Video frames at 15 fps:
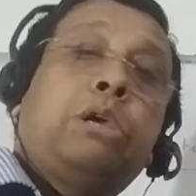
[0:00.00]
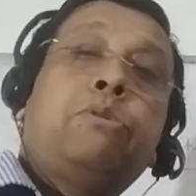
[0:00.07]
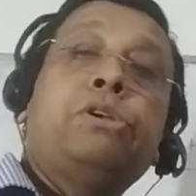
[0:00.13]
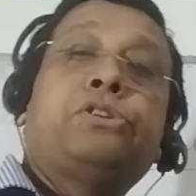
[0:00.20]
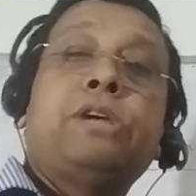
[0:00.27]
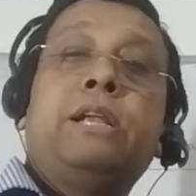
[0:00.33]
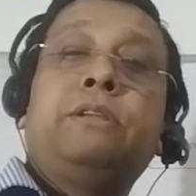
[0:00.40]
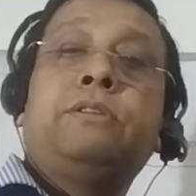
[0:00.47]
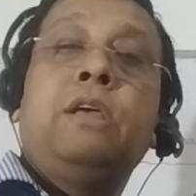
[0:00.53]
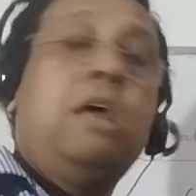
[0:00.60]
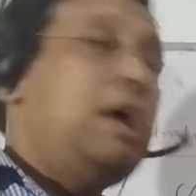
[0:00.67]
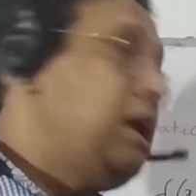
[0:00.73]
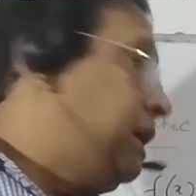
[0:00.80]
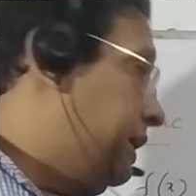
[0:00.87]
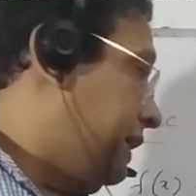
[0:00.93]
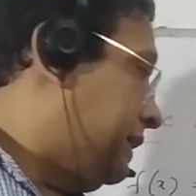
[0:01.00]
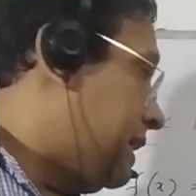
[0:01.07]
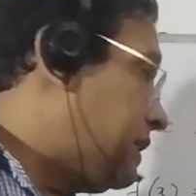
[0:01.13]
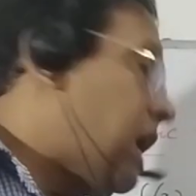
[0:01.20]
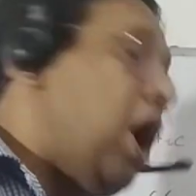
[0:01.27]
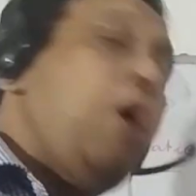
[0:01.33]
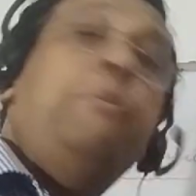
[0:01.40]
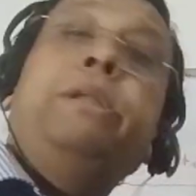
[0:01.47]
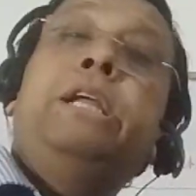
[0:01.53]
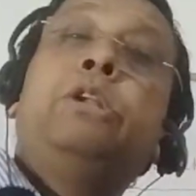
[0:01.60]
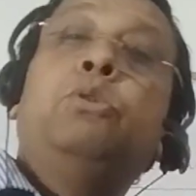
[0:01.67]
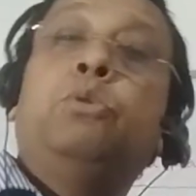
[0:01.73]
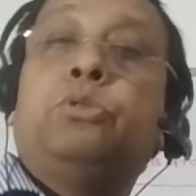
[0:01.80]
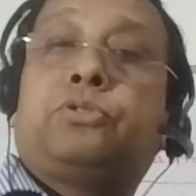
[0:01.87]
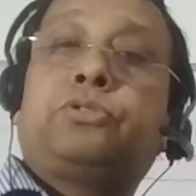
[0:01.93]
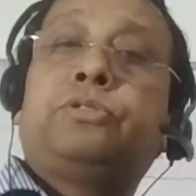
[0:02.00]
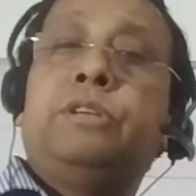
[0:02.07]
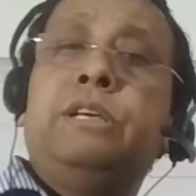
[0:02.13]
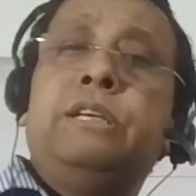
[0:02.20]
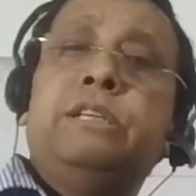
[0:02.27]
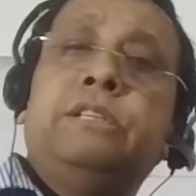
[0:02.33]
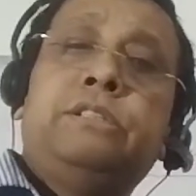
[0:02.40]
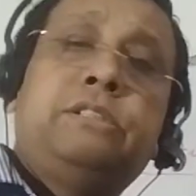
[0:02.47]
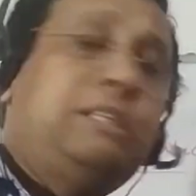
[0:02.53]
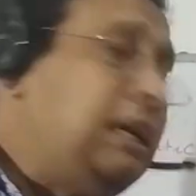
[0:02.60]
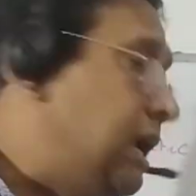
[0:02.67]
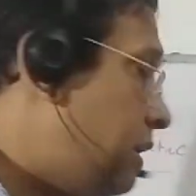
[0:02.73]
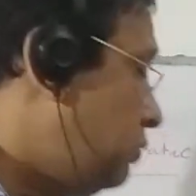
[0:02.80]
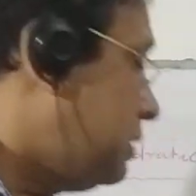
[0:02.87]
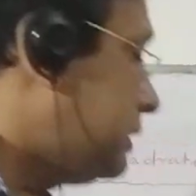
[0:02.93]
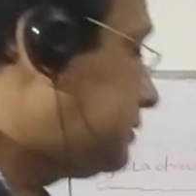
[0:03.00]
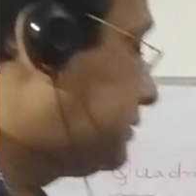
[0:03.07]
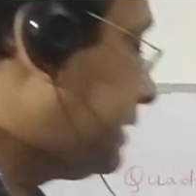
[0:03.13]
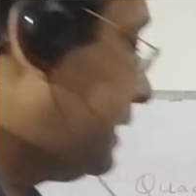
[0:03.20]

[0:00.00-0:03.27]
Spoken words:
equation, it has how many roots? Children, you just